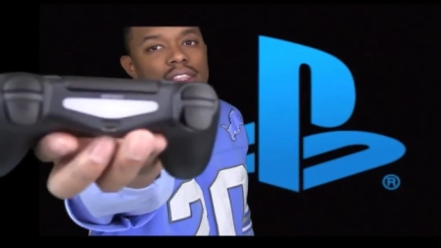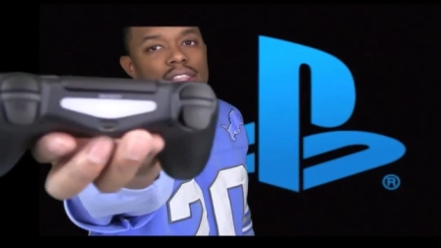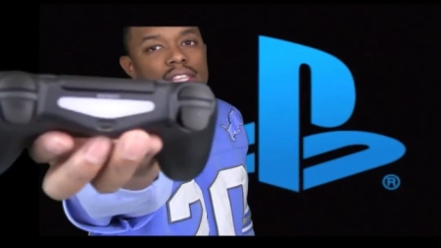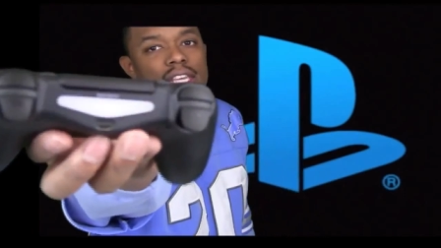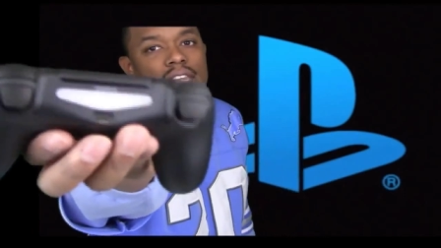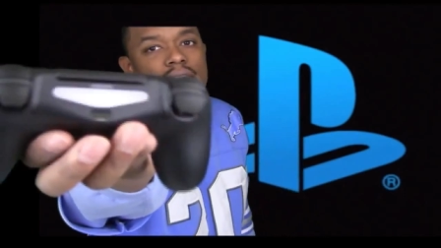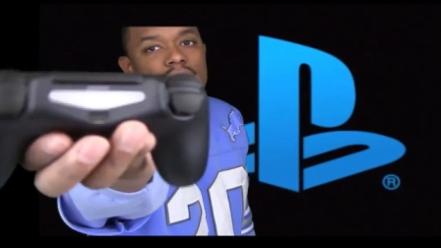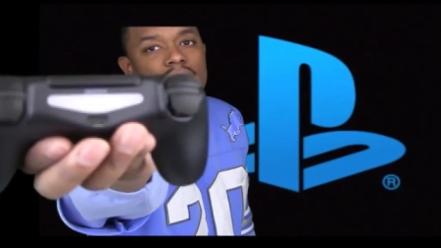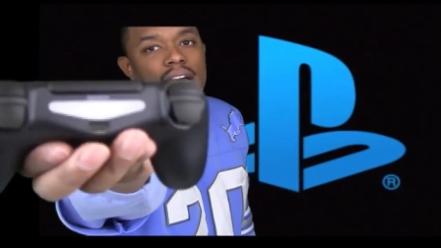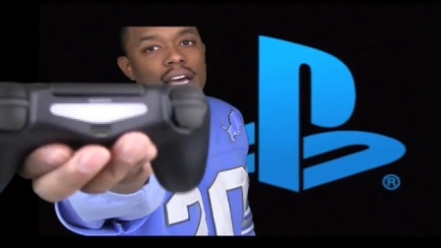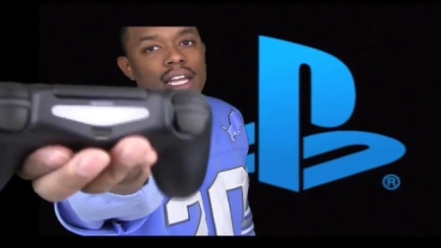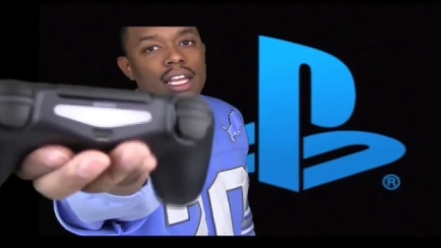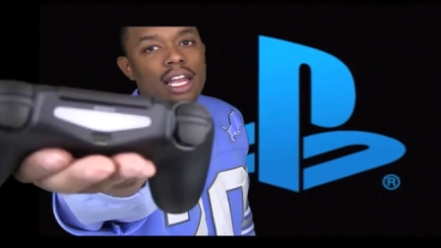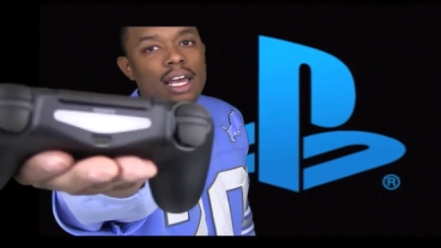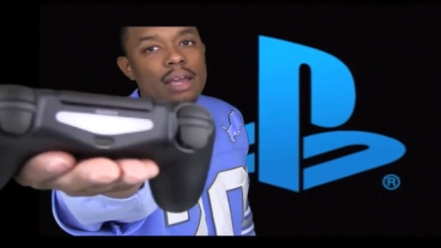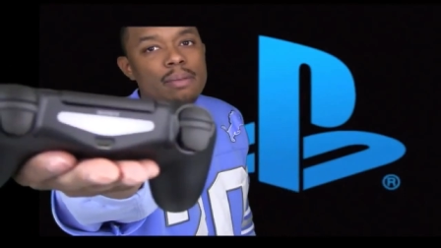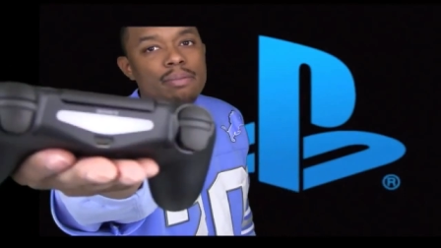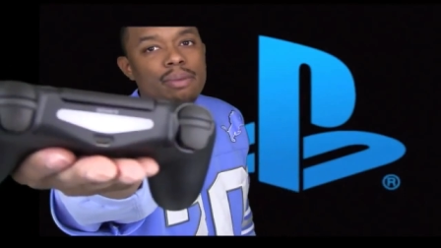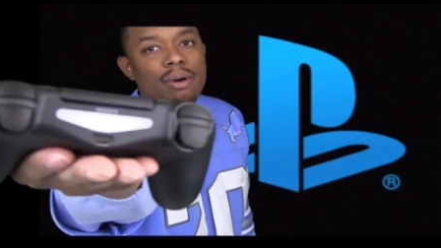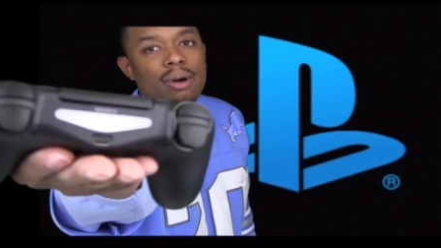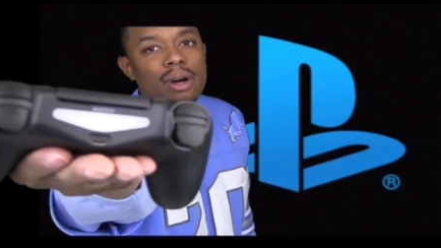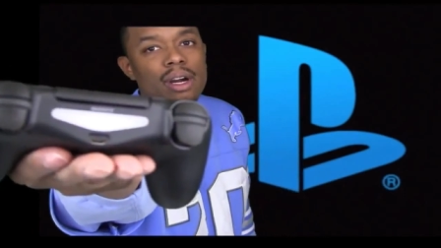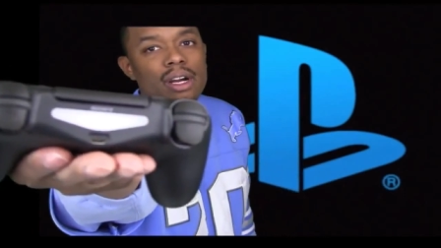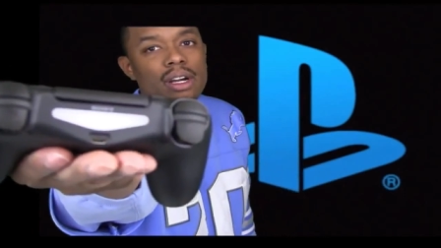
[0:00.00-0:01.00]
the
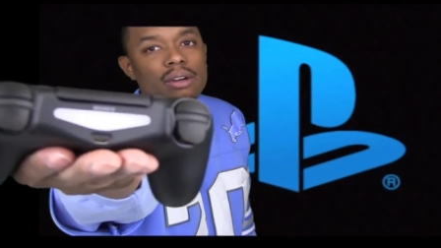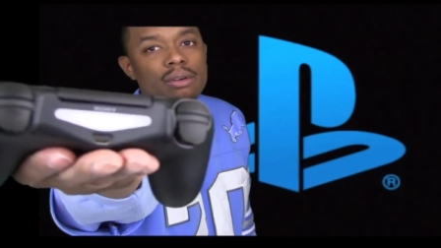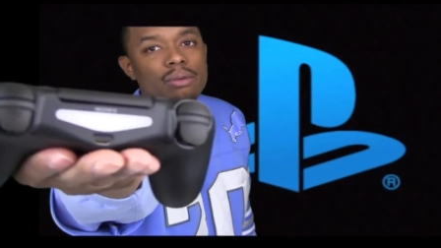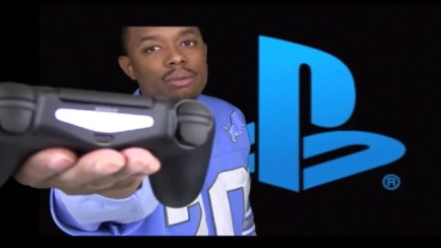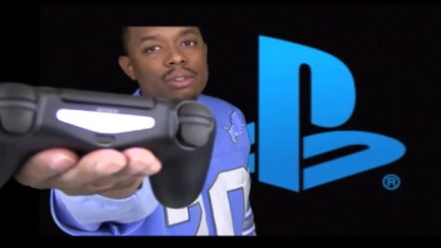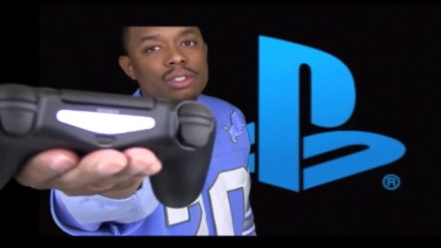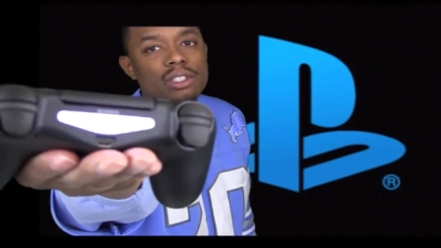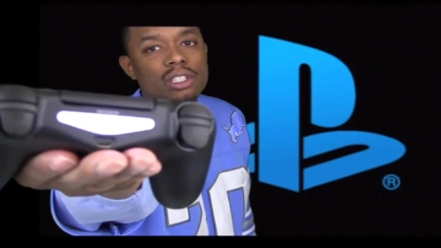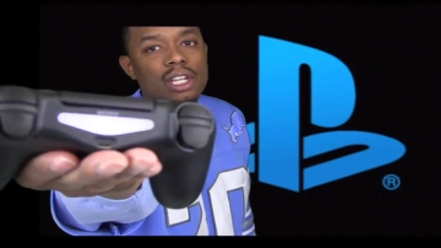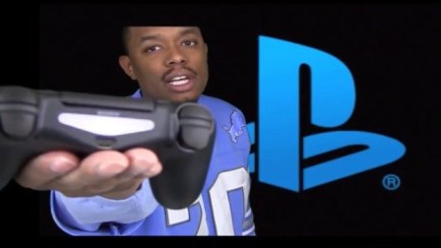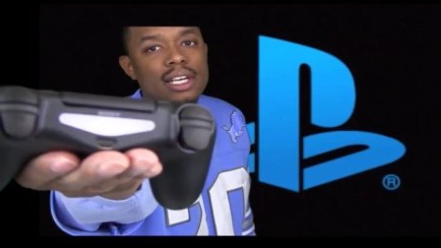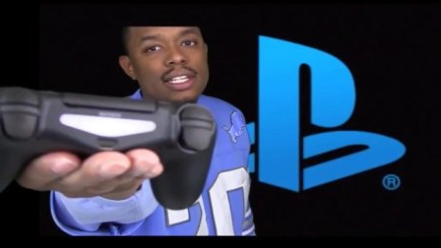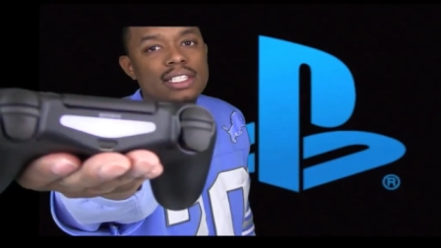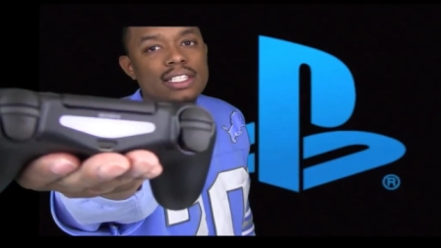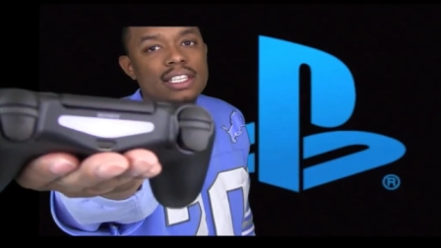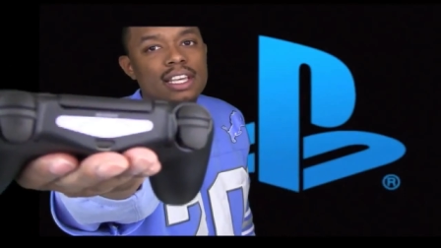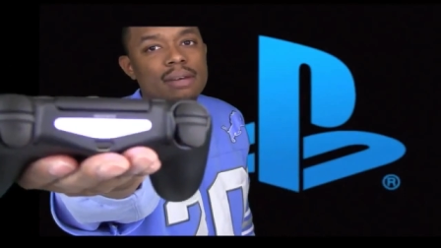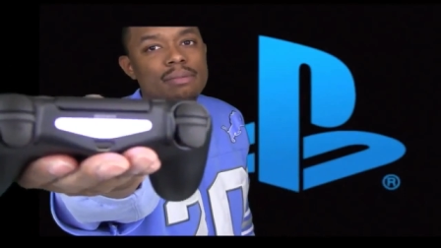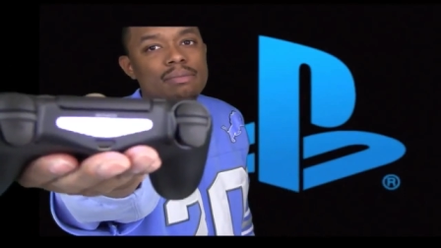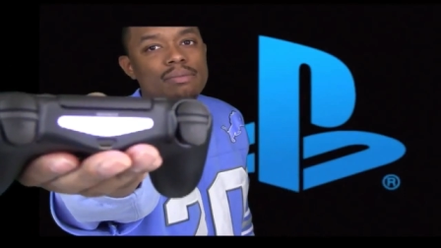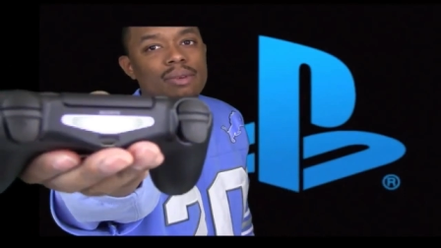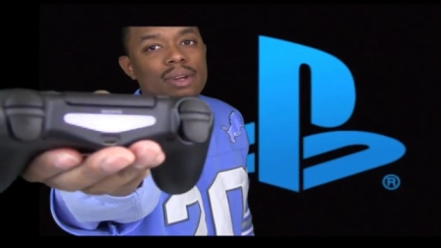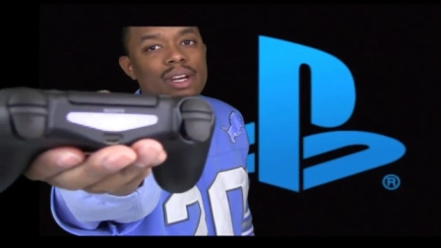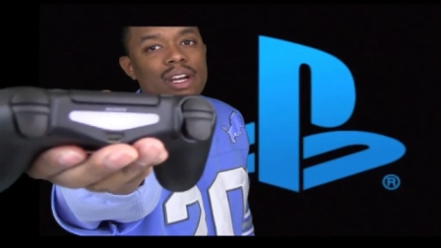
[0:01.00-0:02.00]
light bar, which lights
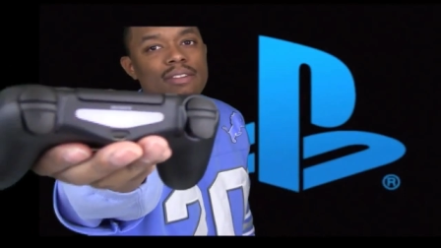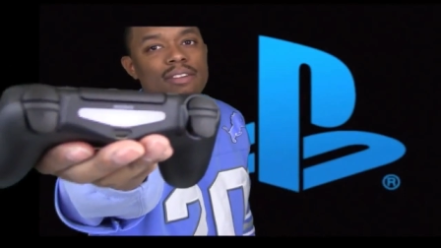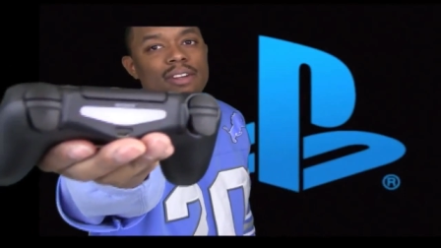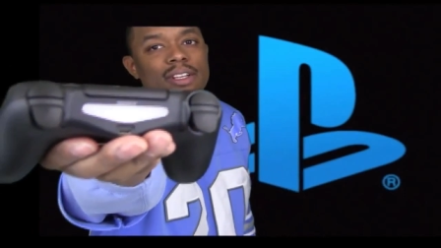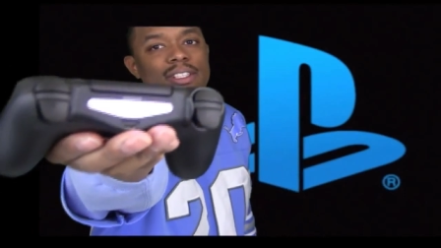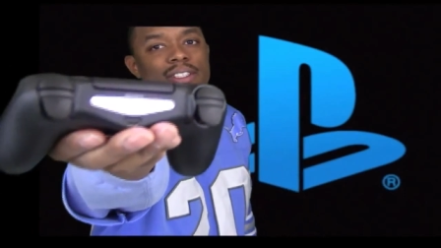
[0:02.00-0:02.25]
up whenever